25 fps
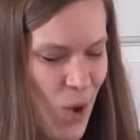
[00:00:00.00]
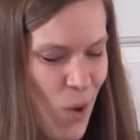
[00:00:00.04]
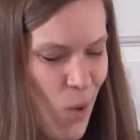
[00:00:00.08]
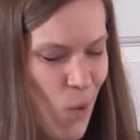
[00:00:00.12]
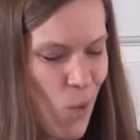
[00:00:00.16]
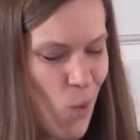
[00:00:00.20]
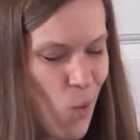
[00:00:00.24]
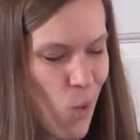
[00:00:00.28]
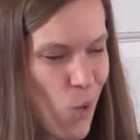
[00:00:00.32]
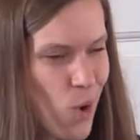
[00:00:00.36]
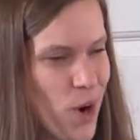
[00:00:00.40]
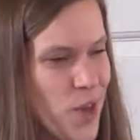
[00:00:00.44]

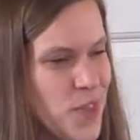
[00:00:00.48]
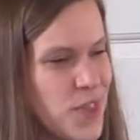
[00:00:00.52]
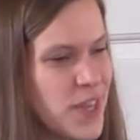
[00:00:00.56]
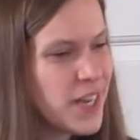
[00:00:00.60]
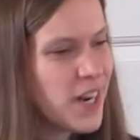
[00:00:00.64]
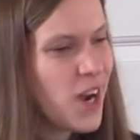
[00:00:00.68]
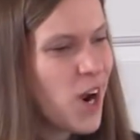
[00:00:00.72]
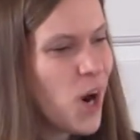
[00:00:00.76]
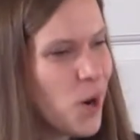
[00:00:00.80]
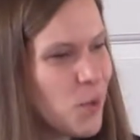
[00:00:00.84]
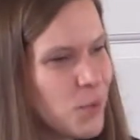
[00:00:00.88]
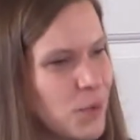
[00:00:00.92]
Or that
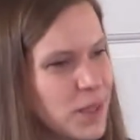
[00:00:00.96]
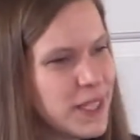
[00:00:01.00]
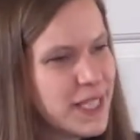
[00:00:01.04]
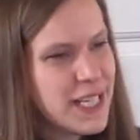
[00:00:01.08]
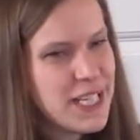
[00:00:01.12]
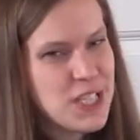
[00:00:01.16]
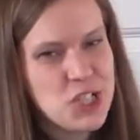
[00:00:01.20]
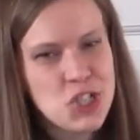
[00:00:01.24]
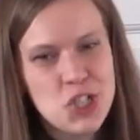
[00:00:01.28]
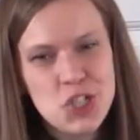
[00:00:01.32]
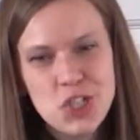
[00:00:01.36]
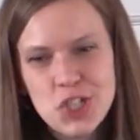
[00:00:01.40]
our
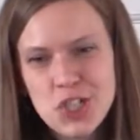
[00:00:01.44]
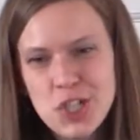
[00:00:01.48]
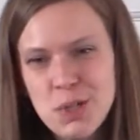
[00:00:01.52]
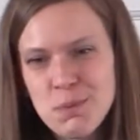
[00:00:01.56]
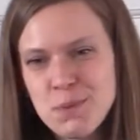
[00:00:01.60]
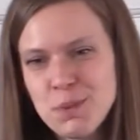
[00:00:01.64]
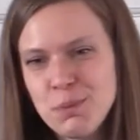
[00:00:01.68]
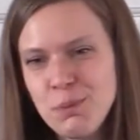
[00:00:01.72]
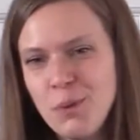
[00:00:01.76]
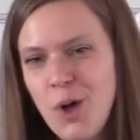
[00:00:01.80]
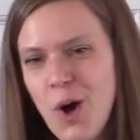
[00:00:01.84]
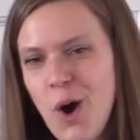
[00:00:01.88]

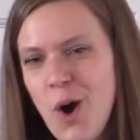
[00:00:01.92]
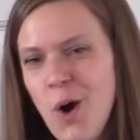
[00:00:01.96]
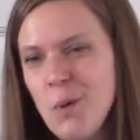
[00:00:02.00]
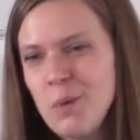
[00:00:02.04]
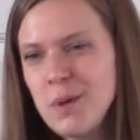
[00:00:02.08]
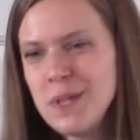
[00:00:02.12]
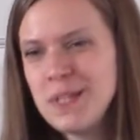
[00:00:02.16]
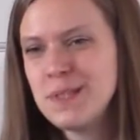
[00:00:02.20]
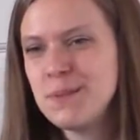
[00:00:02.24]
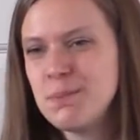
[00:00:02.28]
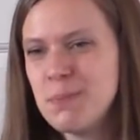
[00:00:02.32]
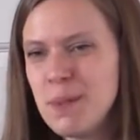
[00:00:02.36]
relationships will
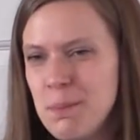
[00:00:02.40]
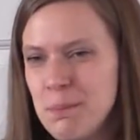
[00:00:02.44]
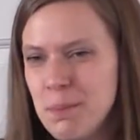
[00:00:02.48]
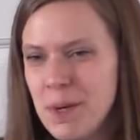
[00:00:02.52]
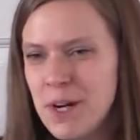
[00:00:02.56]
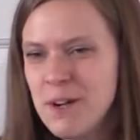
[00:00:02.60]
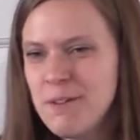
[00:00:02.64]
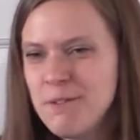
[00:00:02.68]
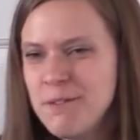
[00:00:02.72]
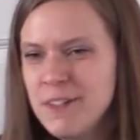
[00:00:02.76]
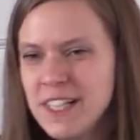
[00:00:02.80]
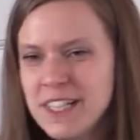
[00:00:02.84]
always be
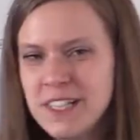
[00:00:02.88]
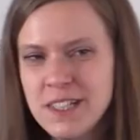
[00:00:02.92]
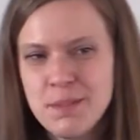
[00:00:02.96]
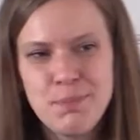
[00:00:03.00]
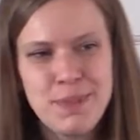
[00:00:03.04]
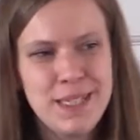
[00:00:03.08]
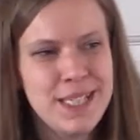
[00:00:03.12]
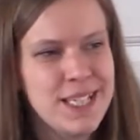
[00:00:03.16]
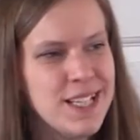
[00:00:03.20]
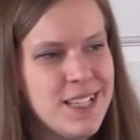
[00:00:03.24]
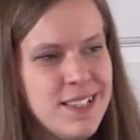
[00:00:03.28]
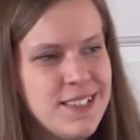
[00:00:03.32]
perfect,
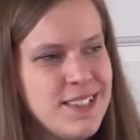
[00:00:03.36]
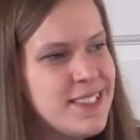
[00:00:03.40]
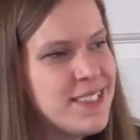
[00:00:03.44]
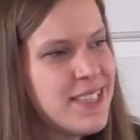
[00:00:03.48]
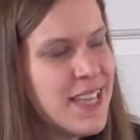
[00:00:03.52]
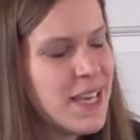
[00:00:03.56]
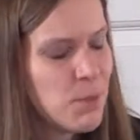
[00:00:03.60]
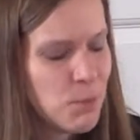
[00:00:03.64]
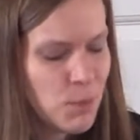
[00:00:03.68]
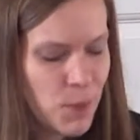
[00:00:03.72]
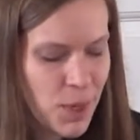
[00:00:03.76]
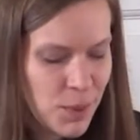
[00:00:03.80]
because
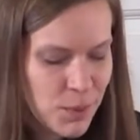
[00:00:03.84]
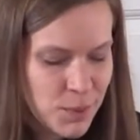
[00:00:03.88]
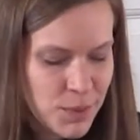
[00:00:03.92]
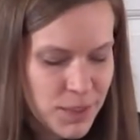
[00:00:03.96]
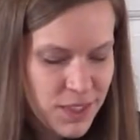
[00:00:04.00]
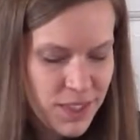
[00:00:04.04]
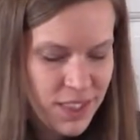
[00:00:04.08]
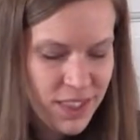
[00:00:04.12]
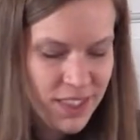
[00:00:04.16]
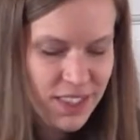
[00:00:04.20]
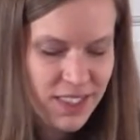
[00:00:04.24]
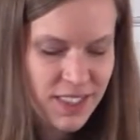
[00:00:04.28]
they
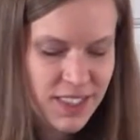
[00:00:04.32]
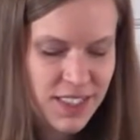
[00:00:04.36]
won't.